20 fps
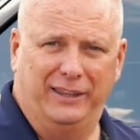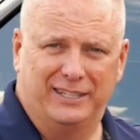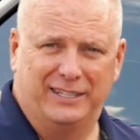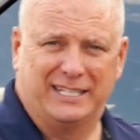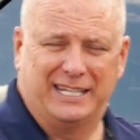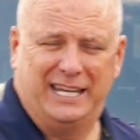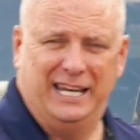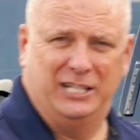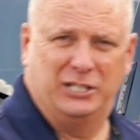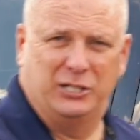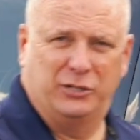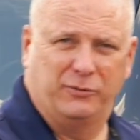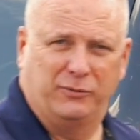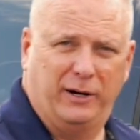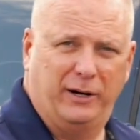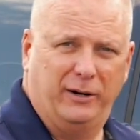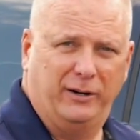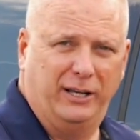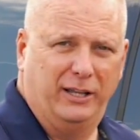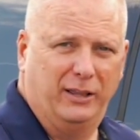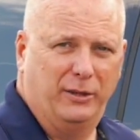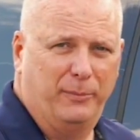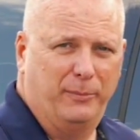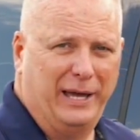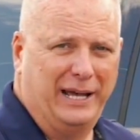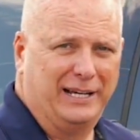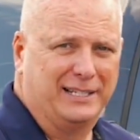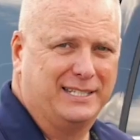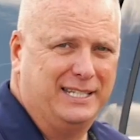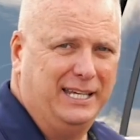this case is right underneath the
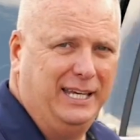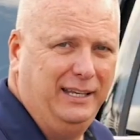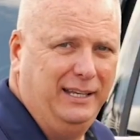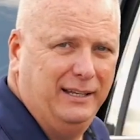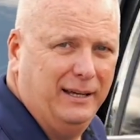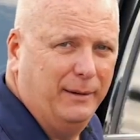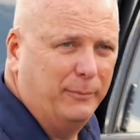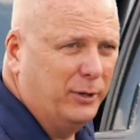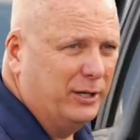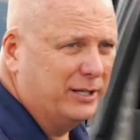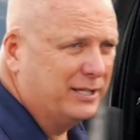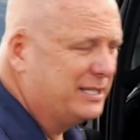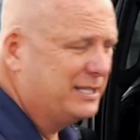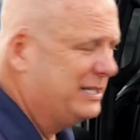back seat. I'm going to